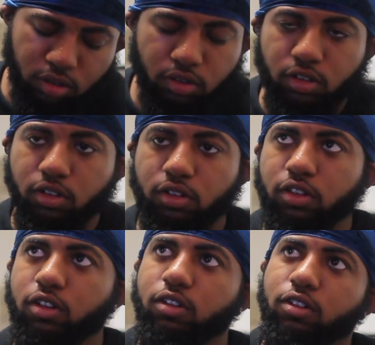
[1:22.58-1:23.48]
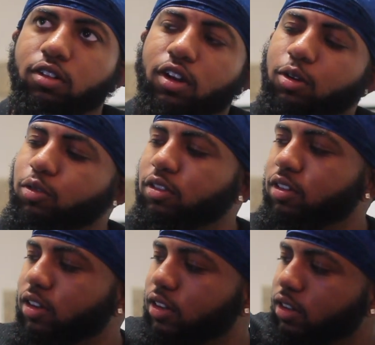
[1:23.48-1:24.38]
and she's uh I really
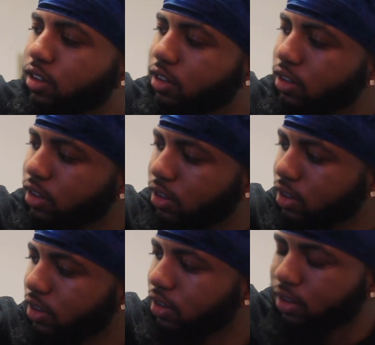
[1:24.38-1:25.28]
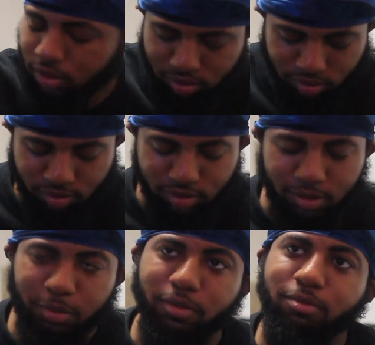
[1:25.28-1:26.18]
say she
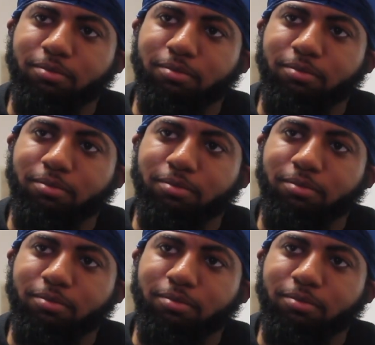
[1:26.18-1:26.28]
I'm